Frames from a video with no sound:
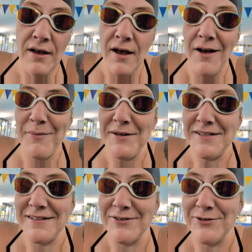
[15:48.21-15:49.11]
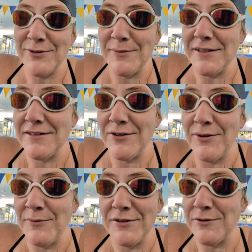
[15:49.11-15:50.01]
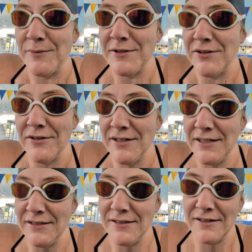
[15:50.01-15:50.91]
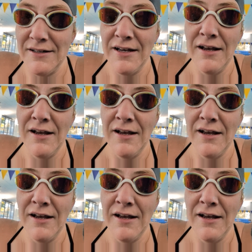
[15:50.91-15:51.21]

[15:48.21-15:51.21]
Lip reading: Hubby's still swimming, so I'm gonna swim till he's done.